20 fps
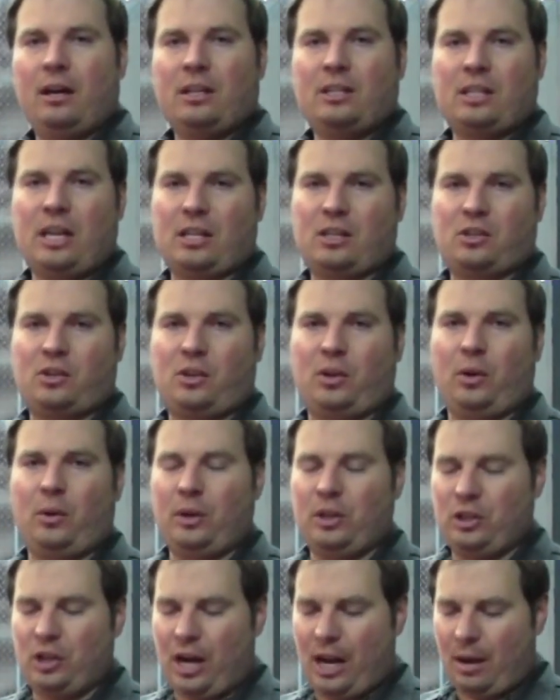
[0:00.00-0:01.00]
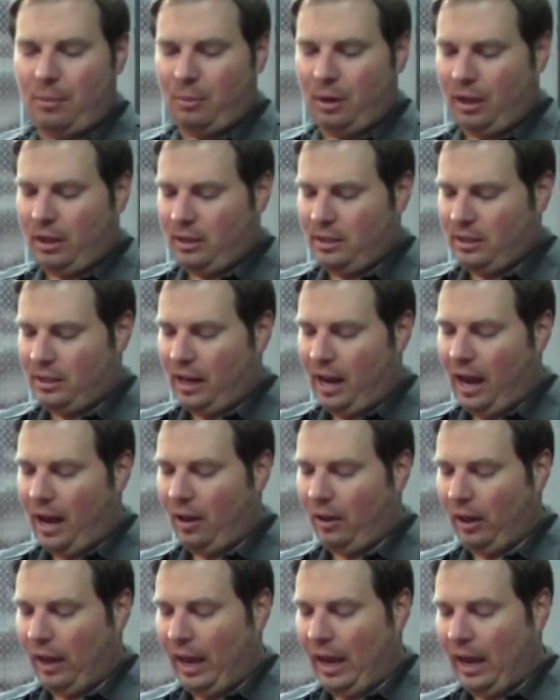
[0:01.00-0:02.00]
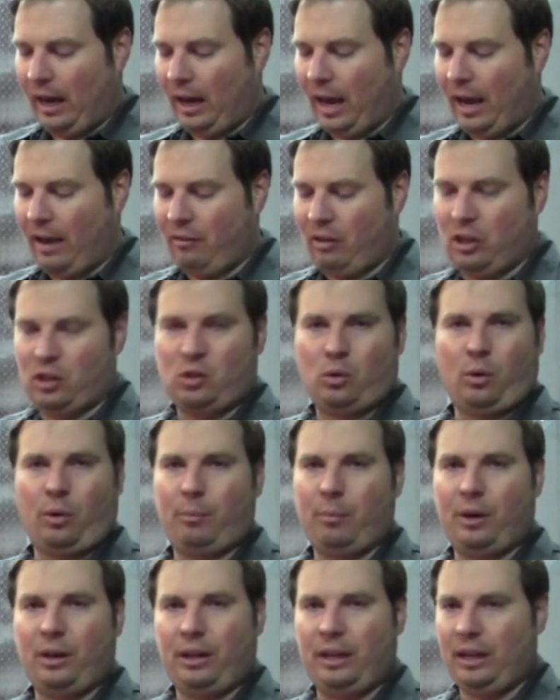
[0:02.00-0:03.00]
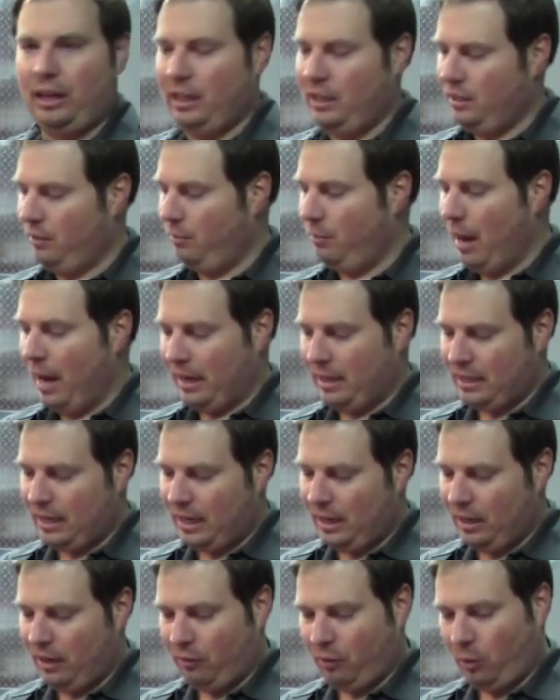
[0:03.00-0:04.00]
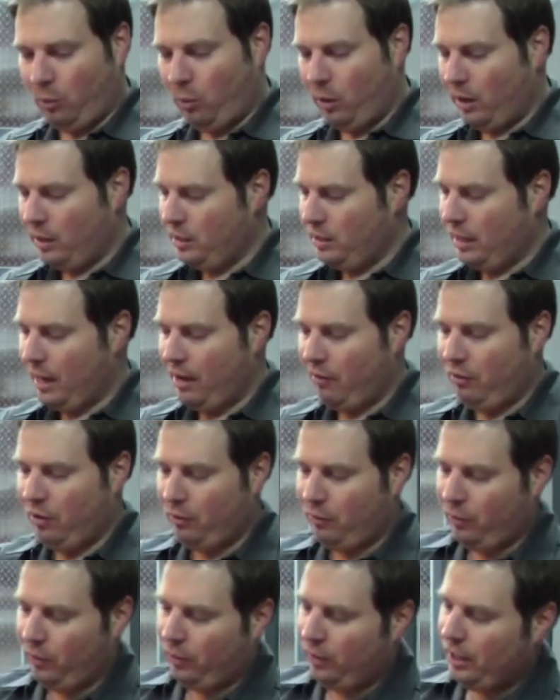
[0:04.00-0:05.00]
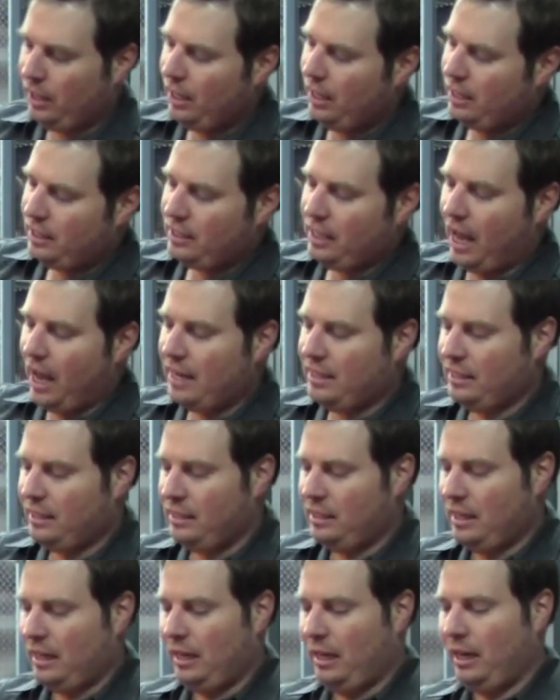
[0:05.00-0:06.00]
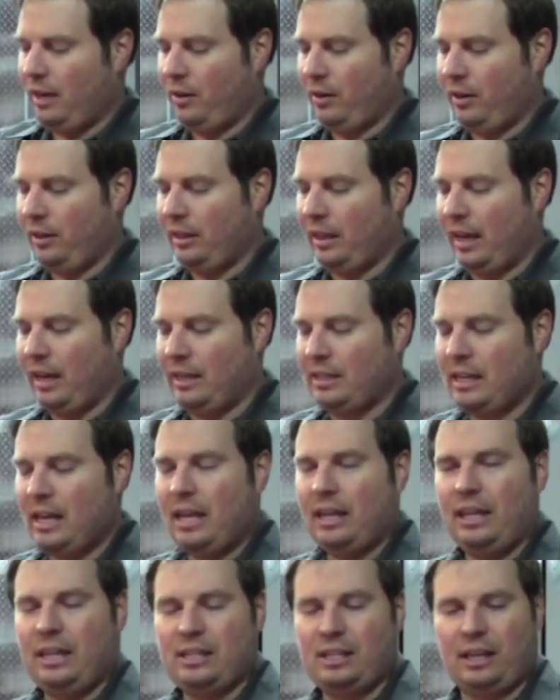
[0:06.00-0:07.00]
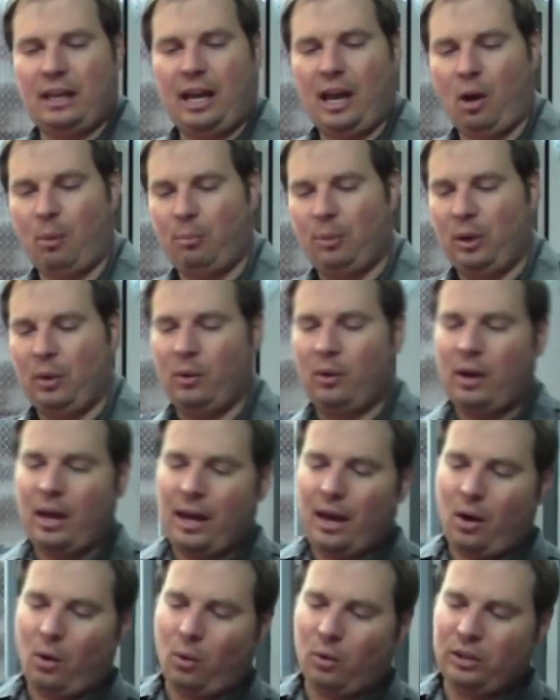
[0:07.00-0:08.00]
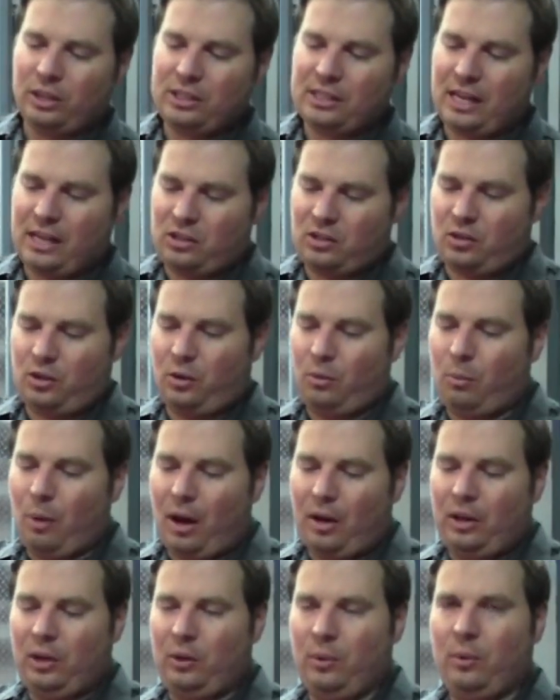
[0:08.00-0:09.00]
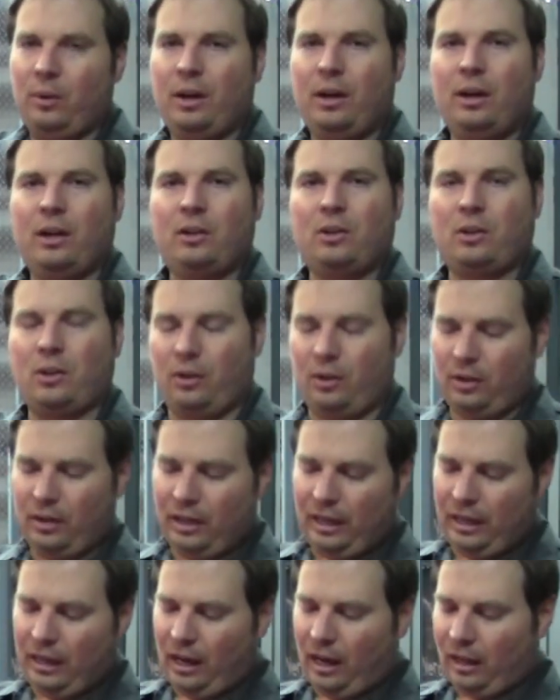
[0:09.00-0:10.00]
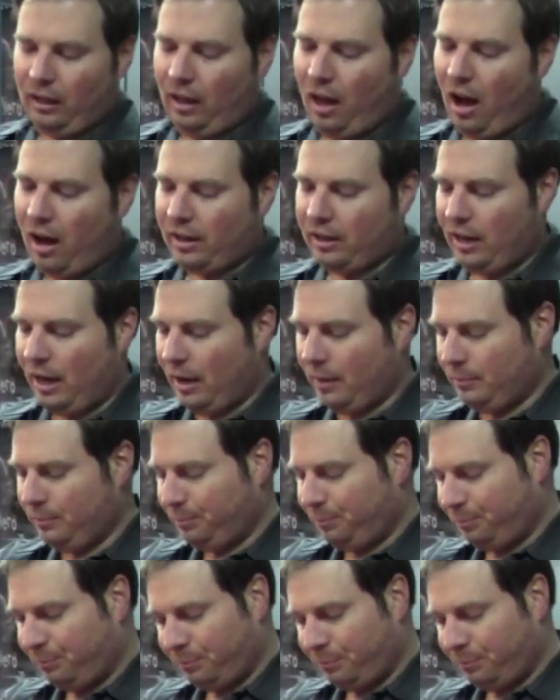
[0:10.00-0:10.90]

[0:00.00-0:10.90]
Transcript: set screw and jam nut style, and I have an assortment of these, about 10 different ones, have different sizes in here and things. These can help you hold the set screw while you turn the lock nut.